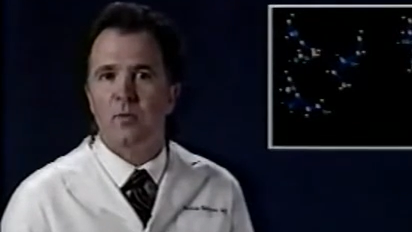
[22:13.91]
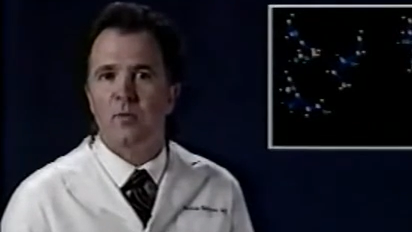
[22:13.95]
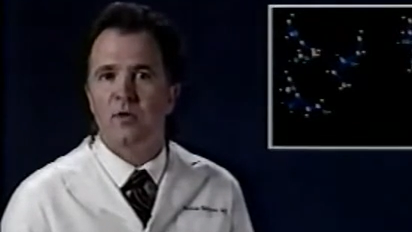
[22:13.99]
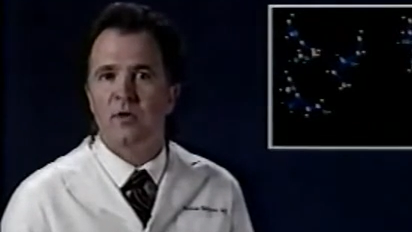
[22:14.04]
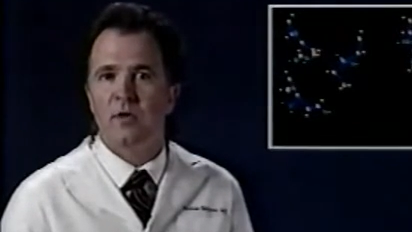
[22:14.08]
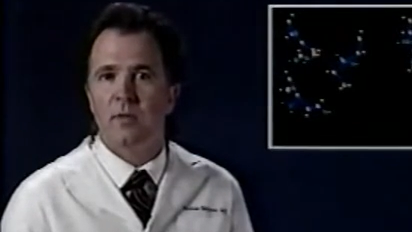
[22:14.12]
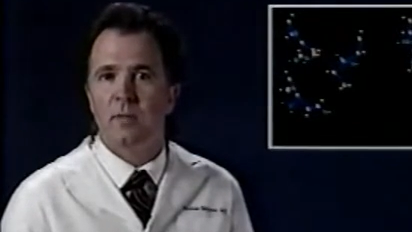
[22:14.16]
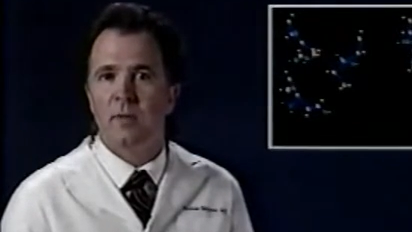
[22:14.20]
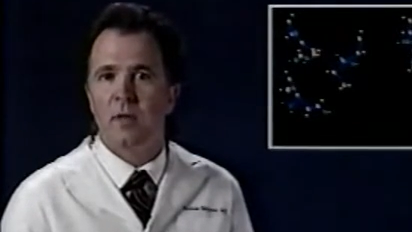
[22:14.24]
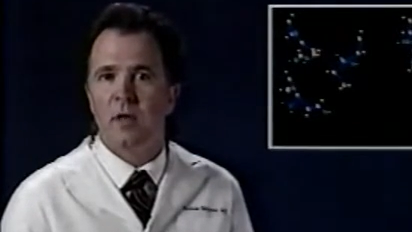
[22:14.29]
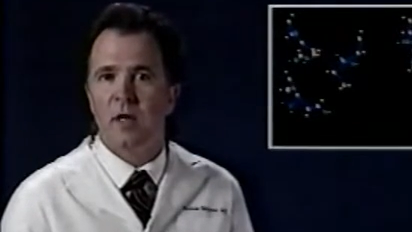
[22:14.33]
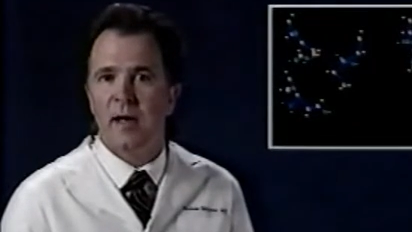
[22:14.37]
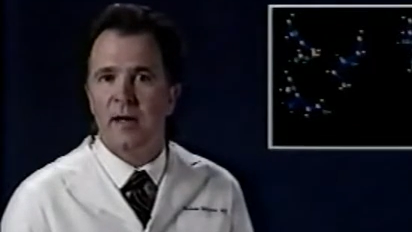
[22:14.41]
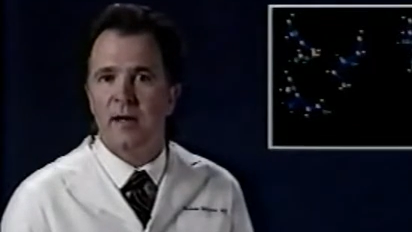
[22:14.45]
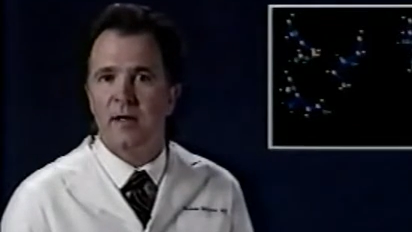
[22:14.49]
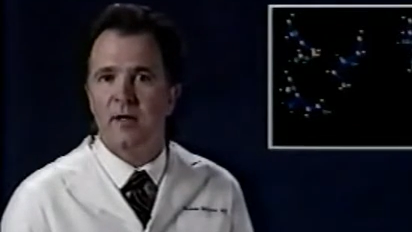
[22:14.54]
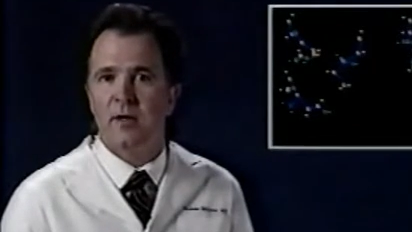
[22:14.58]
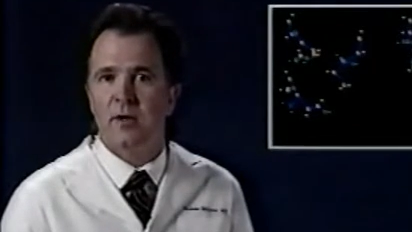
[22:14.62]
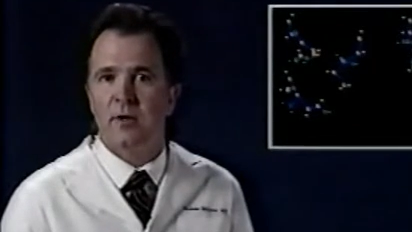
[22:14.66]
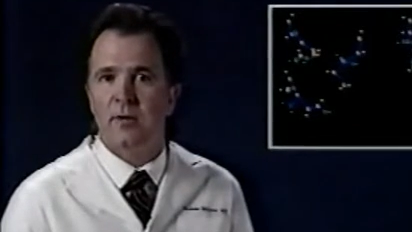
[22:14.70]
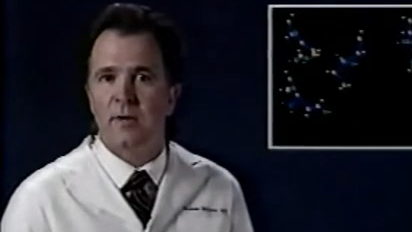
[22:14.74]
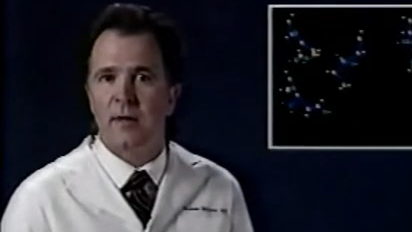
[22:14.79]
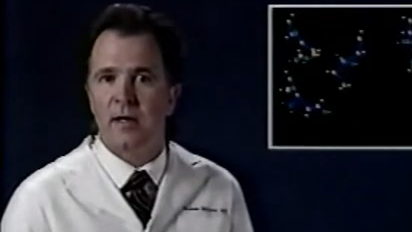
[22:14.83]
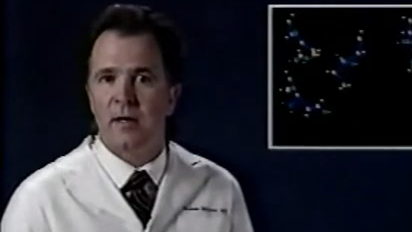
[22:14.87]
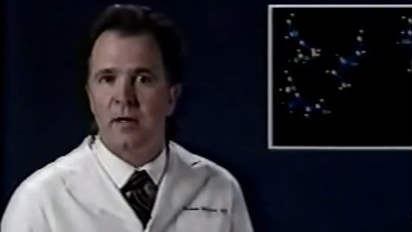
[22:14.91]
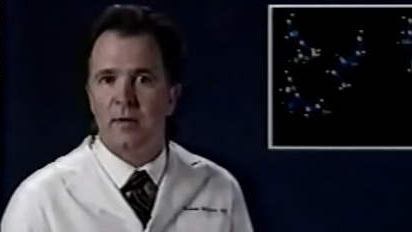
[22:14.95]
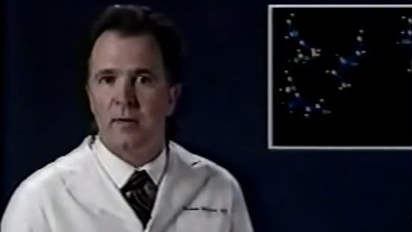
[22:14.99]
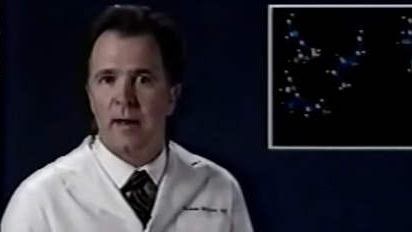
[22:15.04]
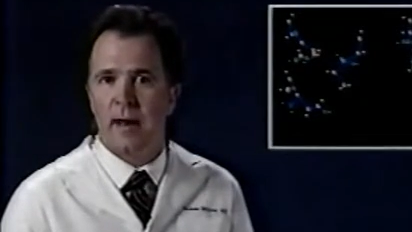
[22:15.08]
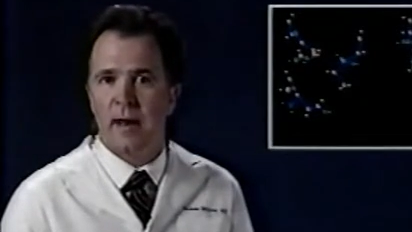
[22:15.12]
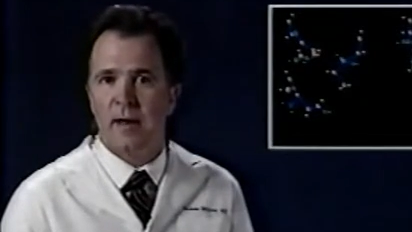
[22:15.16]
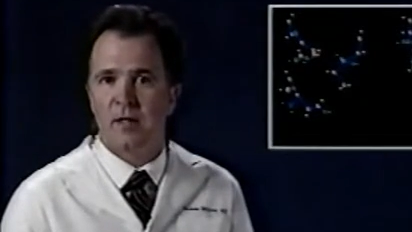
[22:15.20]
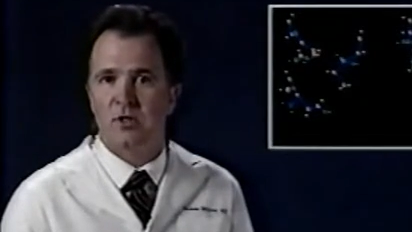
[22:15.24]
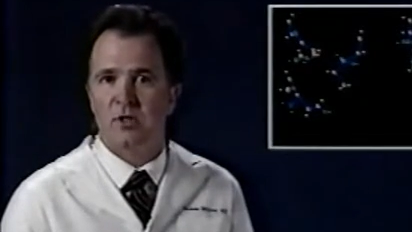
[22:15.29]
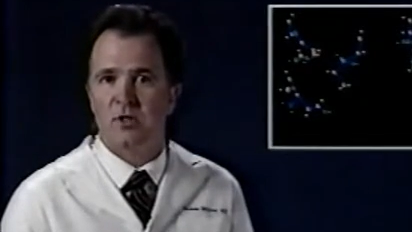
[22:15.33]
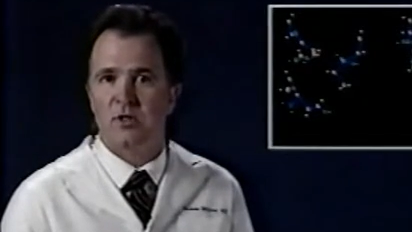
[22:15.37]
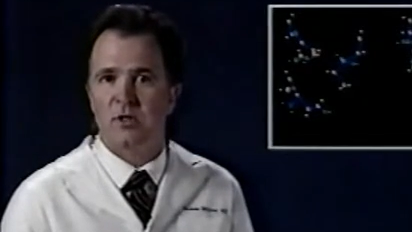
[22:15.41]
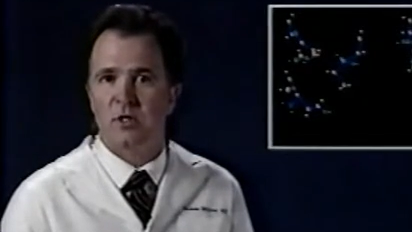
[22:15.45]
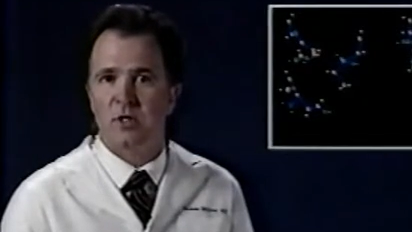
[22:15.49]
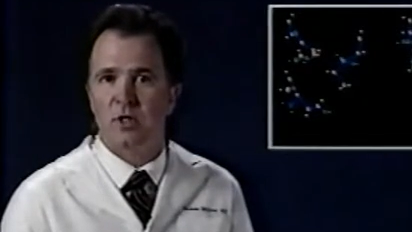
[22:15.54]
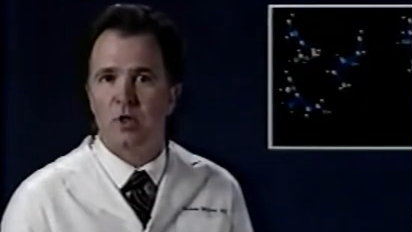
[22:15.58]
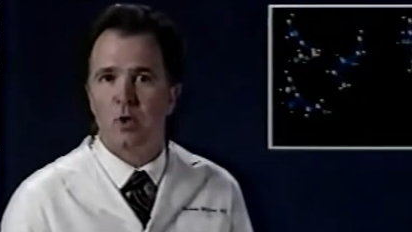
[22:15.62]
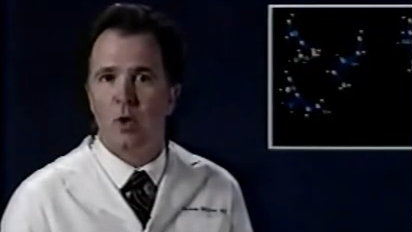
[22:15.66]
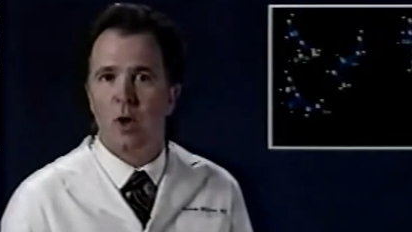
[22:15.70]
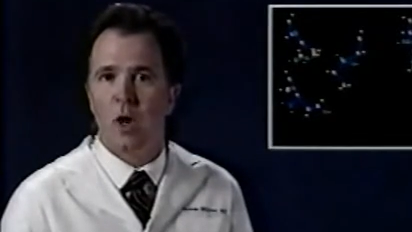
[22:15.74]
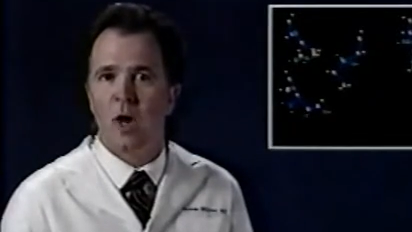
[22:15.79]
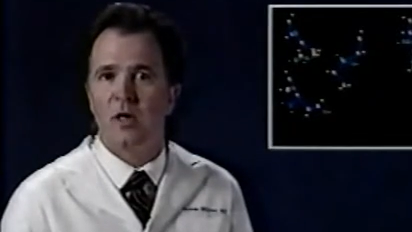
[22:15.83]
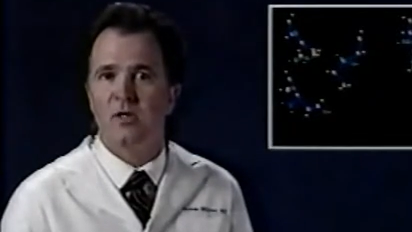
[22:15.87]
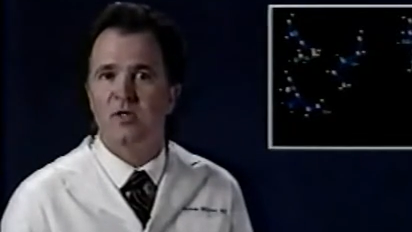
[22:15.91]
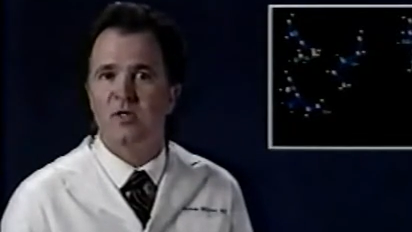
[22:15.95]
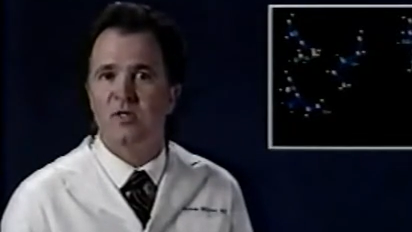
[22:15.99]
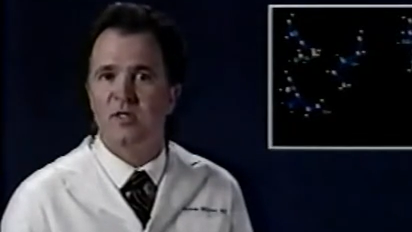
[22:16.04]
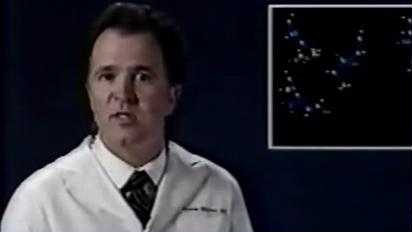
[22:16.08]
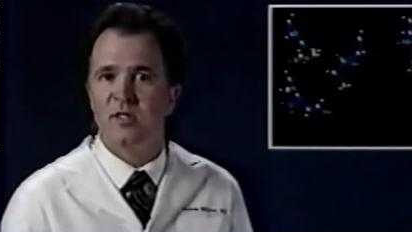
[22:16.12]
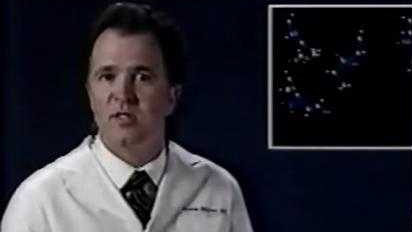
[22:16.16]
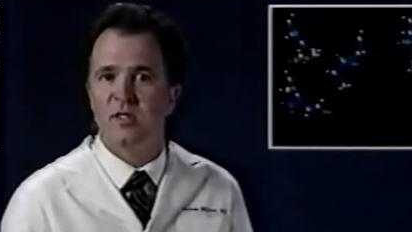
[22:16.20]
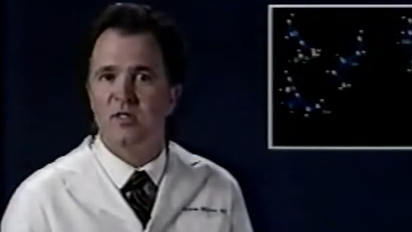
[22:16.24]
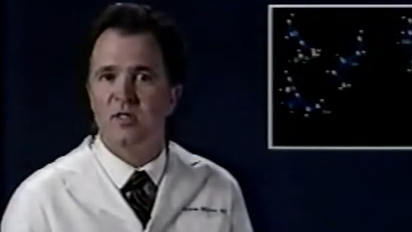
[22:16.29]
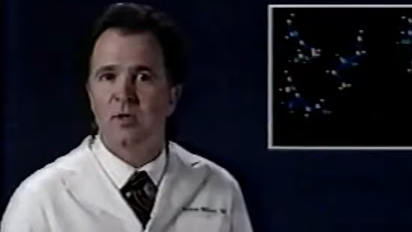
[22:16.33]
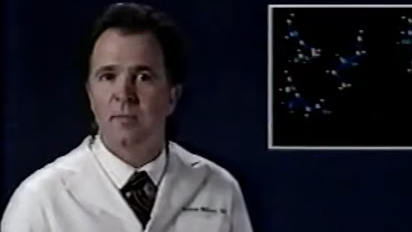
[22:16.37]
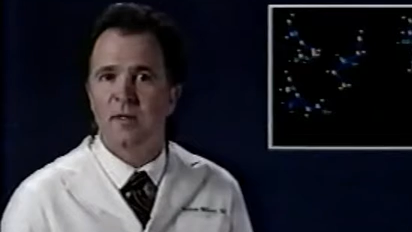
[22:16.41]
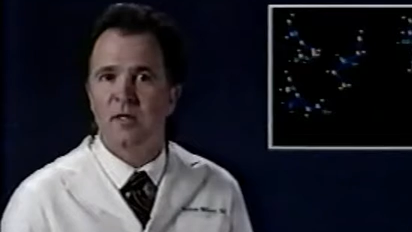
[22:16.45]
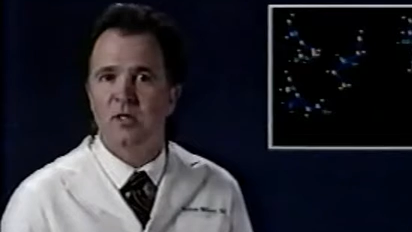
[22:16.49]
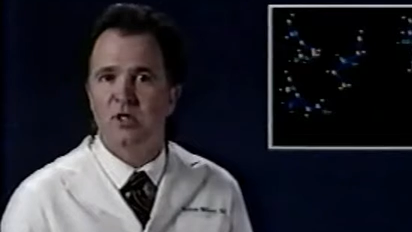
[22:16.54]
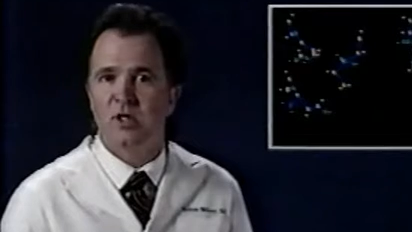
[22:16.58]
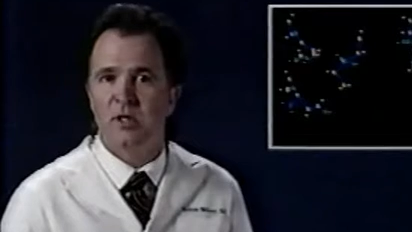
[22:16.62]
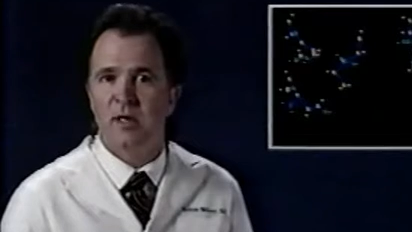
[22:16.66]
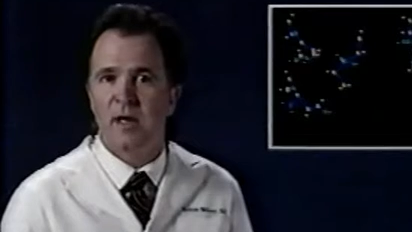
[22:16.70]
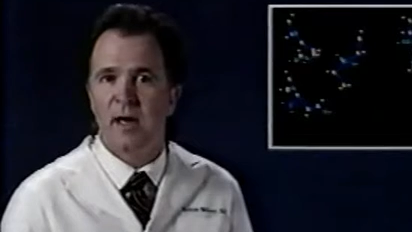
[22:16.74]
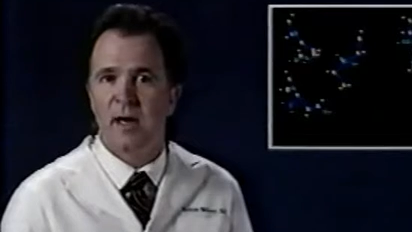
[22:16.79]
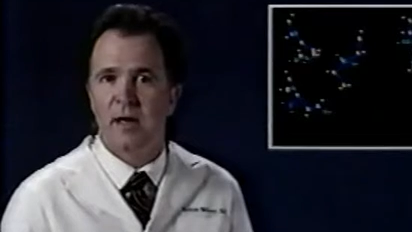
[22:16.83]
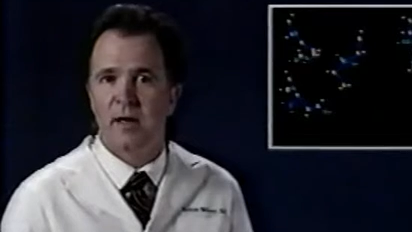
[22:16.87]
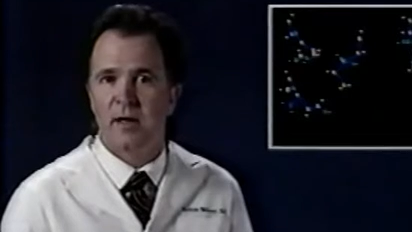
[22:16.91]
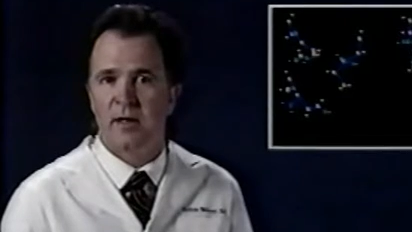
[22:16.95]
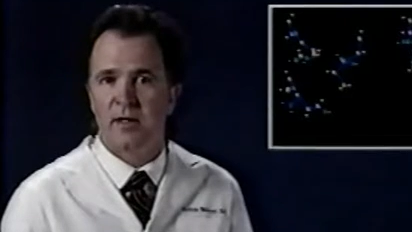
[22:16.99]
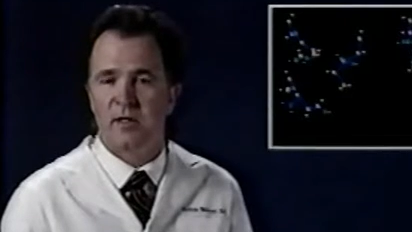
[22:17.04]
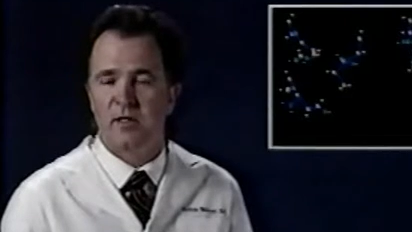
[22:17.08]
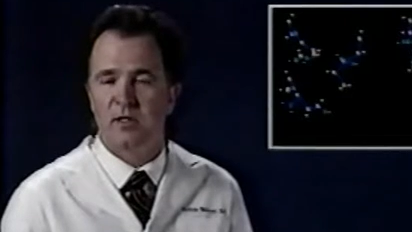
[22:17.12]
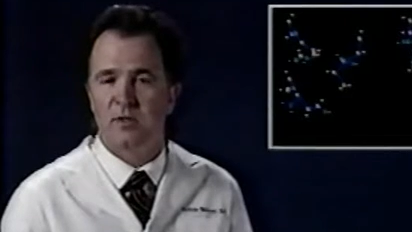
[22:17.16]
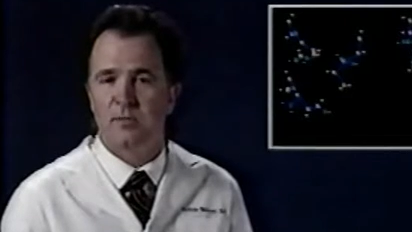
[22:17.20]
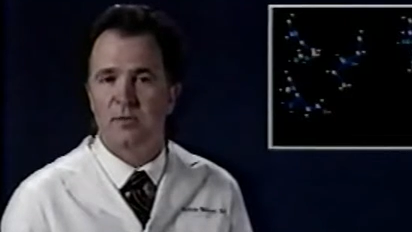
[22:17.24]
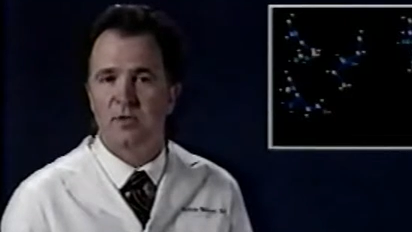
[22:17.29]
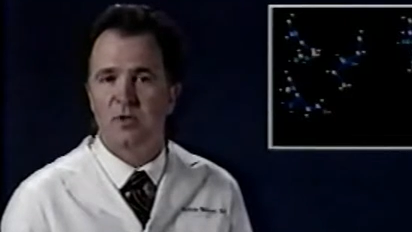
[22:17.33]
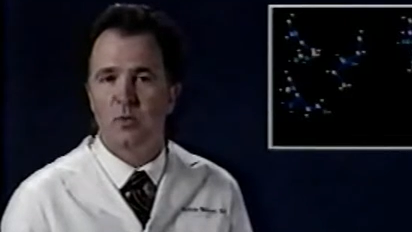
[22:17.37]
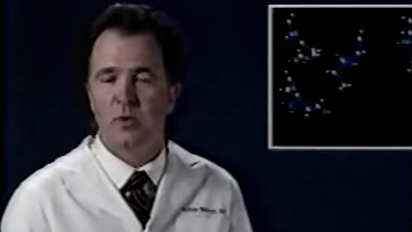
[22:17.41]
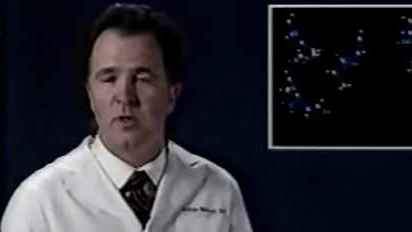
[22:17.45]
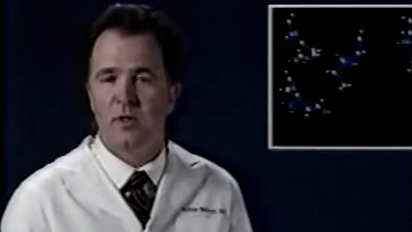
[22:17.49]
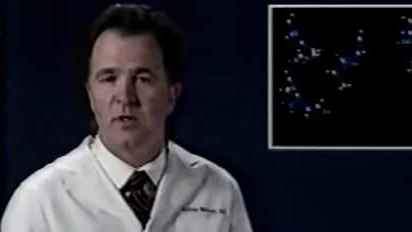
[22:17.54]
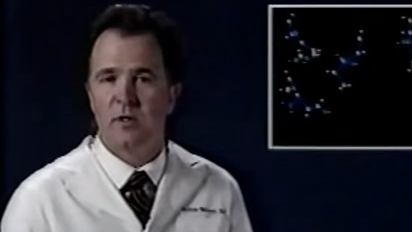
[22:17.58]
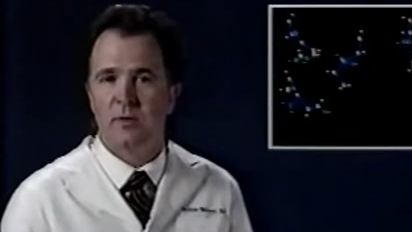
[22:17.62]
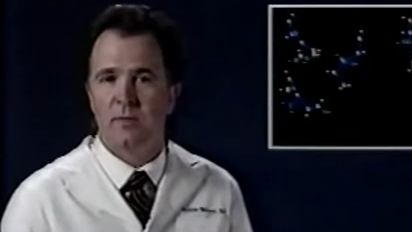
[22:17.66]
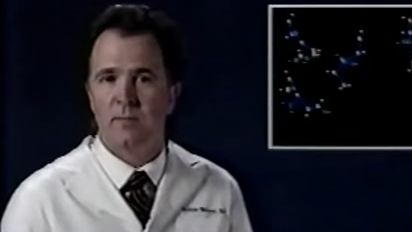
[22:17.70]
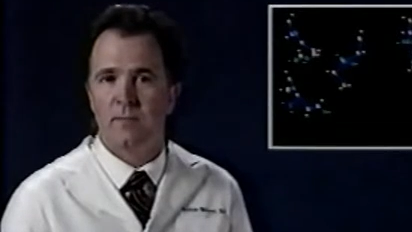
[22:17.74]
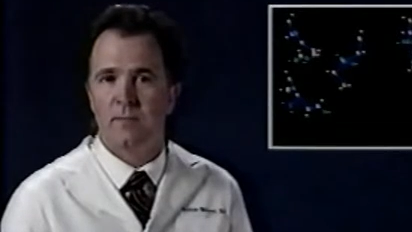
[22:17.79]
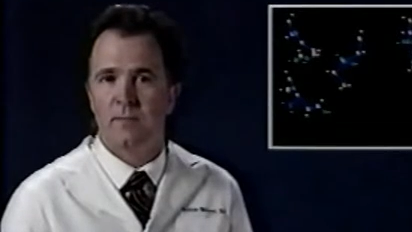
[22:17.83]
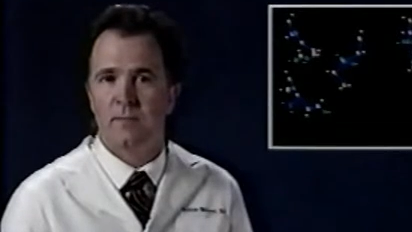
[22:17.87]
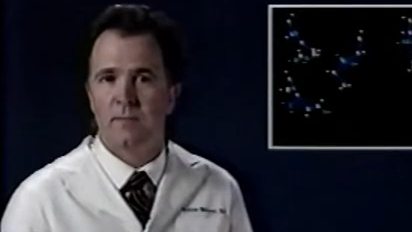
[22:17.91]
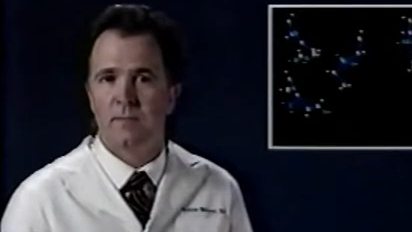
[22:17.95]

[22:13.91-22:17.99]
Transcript: with the molecular interactions across these dimensionalities between them.